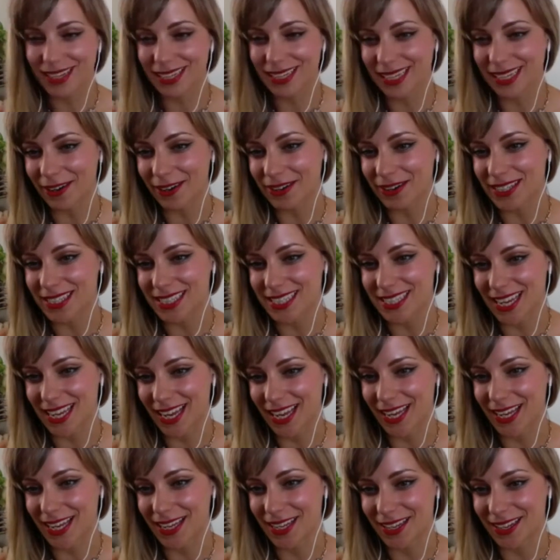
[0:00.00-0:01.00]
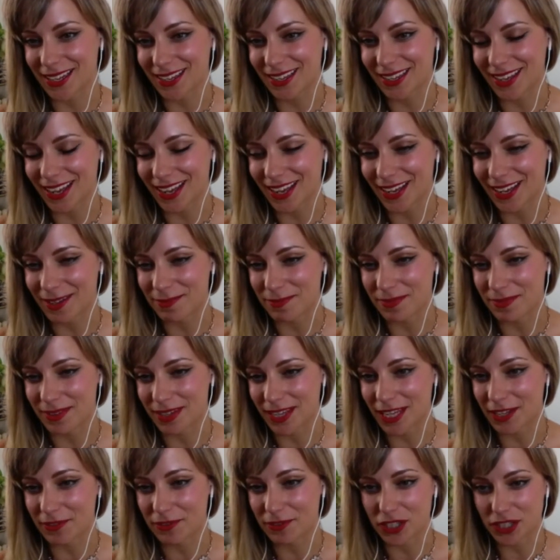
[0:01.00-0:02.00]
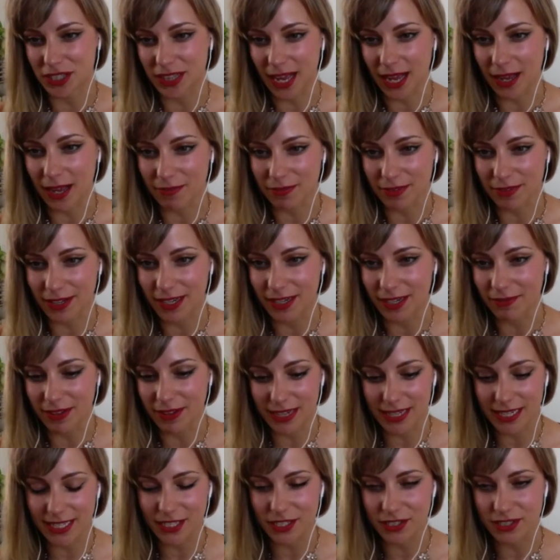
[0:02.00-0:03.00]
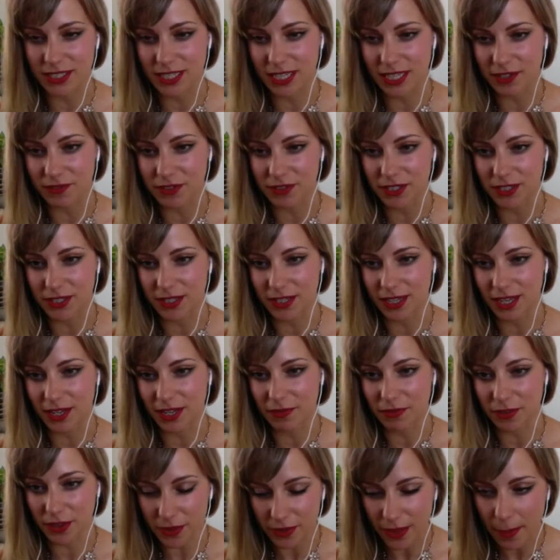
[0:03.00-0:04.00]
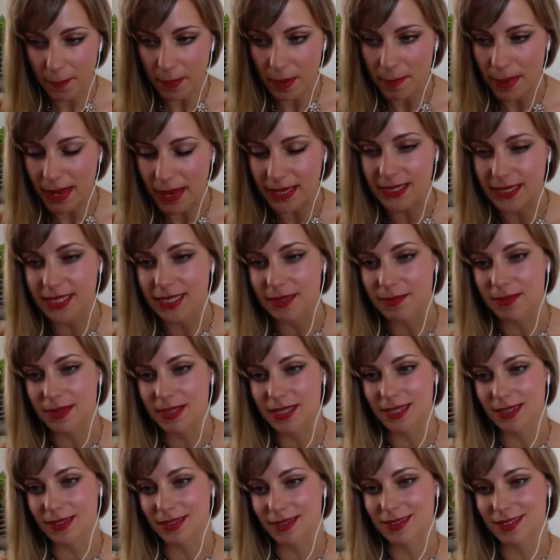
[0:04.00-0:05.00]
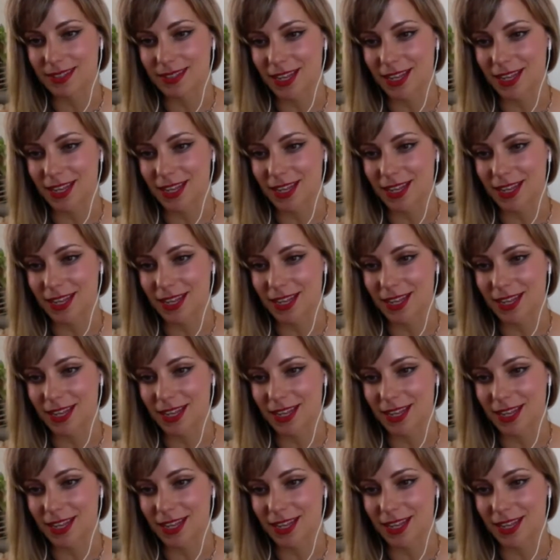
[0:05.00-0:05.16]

clarity gives you that, really just give you that momentum to